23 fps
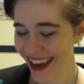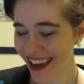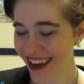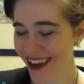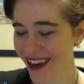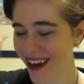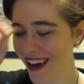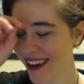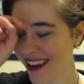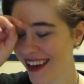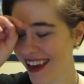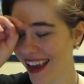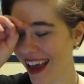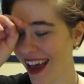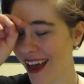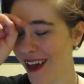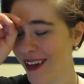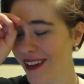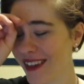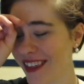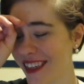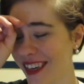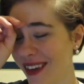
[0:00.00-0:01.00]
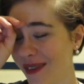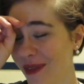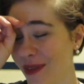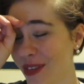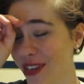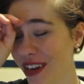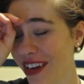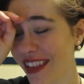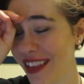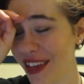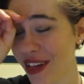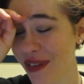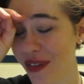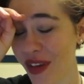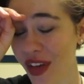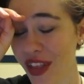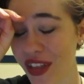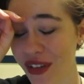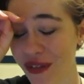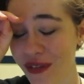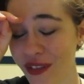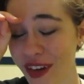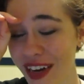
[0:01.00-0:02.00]
Okay, I'm trying to think of
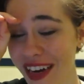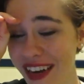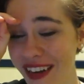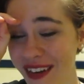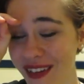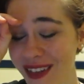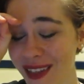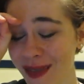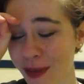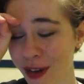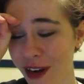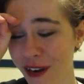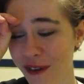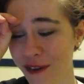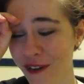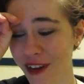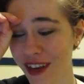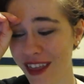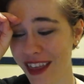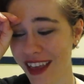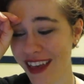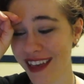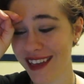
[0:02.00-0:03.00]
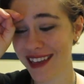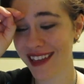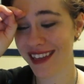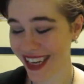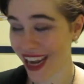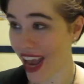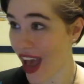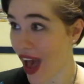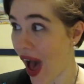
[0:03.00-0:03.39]
other really good spoiler-free things.